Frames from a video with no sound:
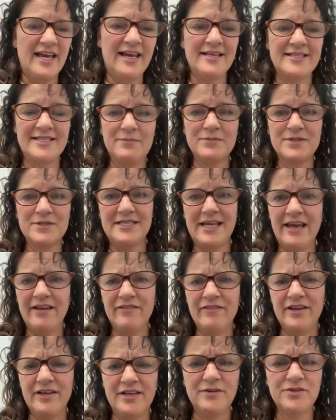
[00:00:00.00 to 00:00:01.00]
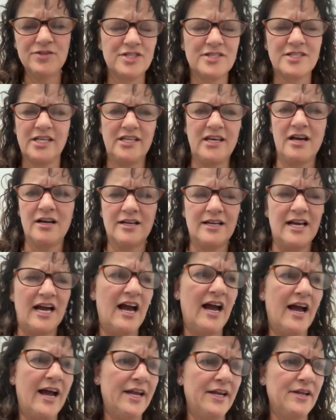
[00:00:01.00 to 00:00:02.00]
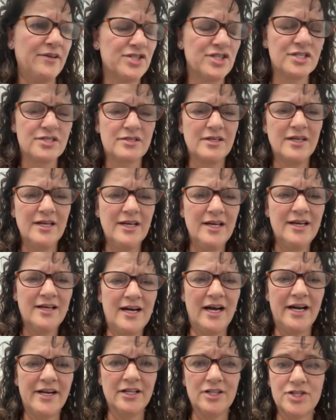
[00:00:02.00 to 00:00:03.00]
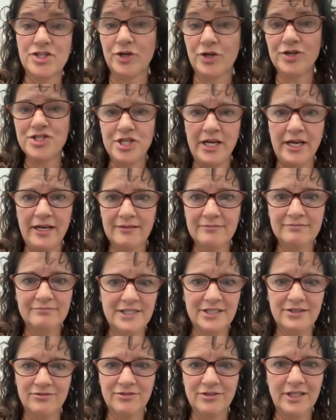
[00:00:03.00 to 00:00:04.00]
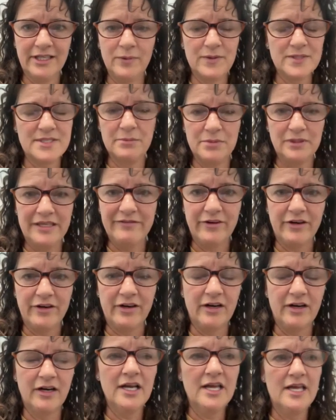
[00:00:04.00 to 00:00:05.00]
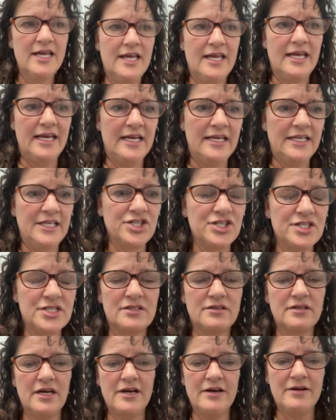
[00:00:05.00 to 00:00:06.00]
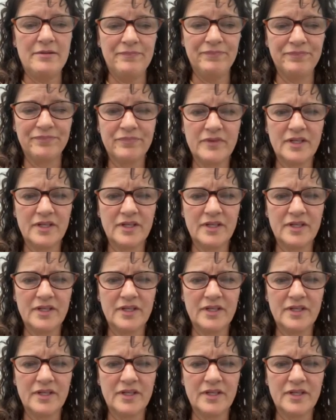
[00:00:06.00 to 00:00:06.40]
His name's David. And he was just a young guy, and he's just kind of searching, he wasn't a believer, and he just coming